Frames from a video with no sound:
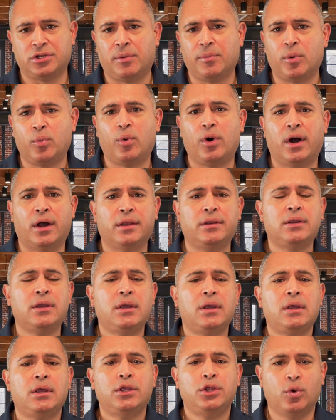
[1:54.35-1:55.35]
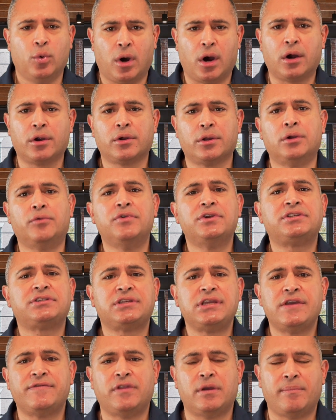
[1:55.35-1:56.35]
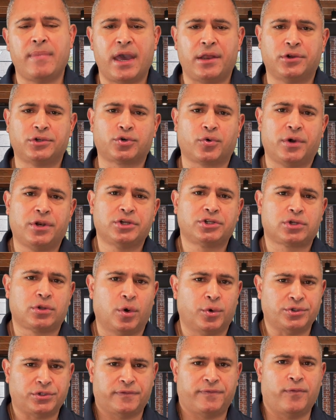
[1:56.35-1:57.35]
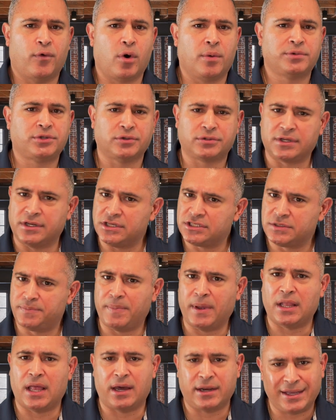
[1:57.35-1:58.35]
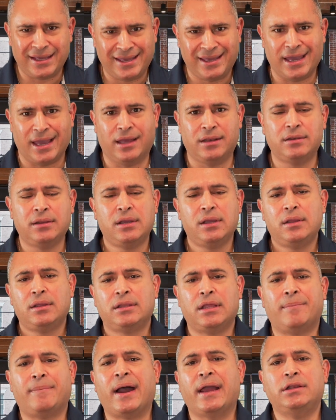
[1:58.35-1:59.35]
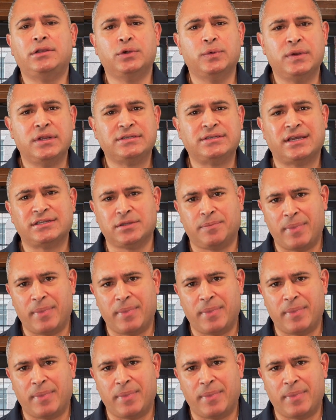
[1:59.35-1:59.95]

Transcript: Number 1, you are going to receive the mandatory disclosure form. So it's going to spell out again that my duties as a